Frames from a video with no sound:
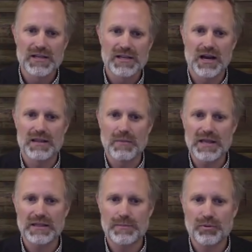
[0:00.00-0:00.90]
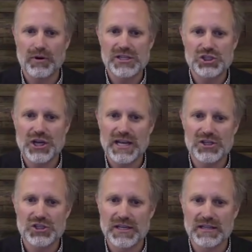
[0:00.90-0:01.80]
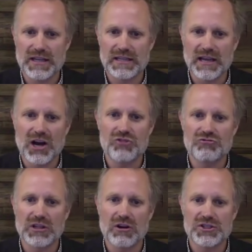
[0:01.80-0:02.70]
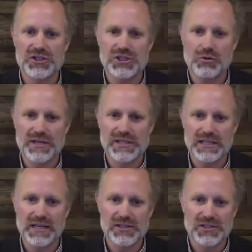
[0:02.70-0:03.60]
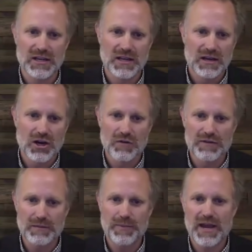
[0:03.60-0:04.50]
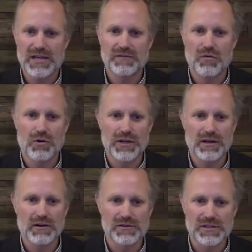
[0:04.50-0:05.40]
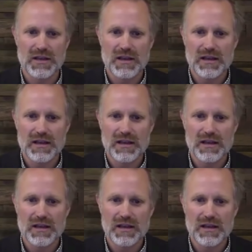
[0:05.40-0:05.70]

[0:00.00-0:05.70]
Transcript: Uh, the monthly price change in, in the 100 largest US cities over the past four years.